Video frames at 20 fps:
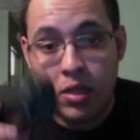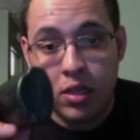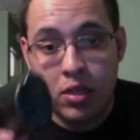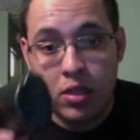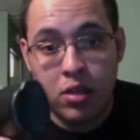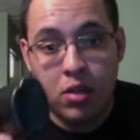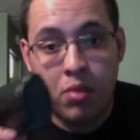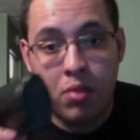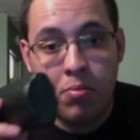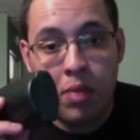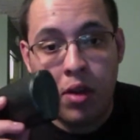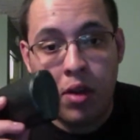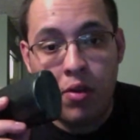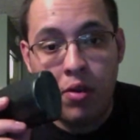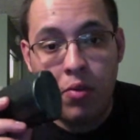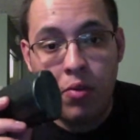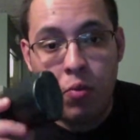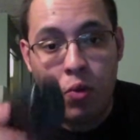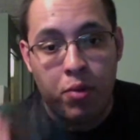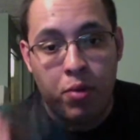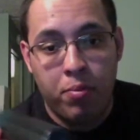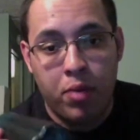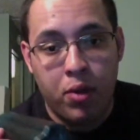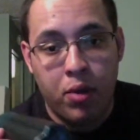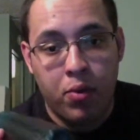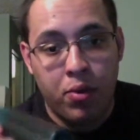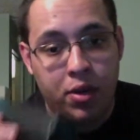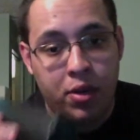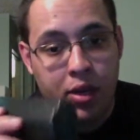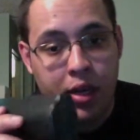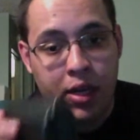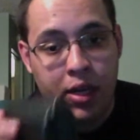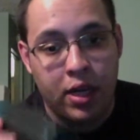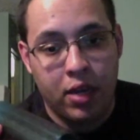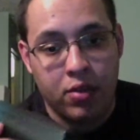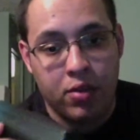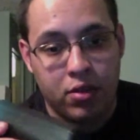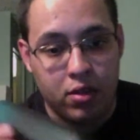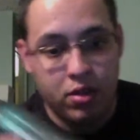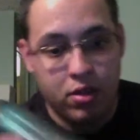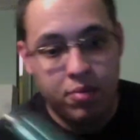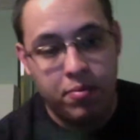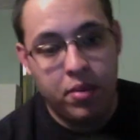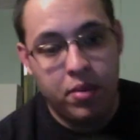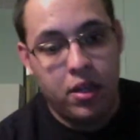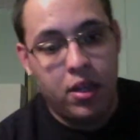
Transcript: took them out one by one and I counted them.